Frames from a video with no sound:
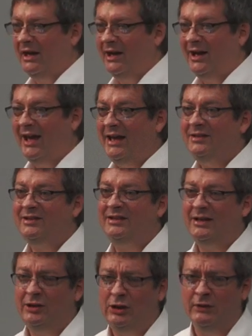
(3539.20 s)
I hate to
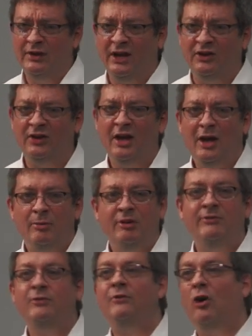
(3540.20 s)
tell you this, but
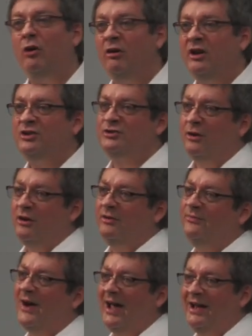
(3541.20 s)
if you've already
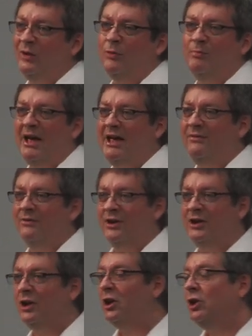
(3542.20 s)
started fighting with
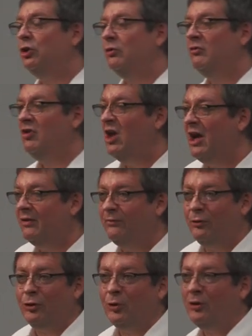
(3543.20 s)
Maven, you're
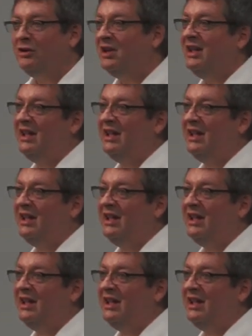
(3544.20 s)
never going to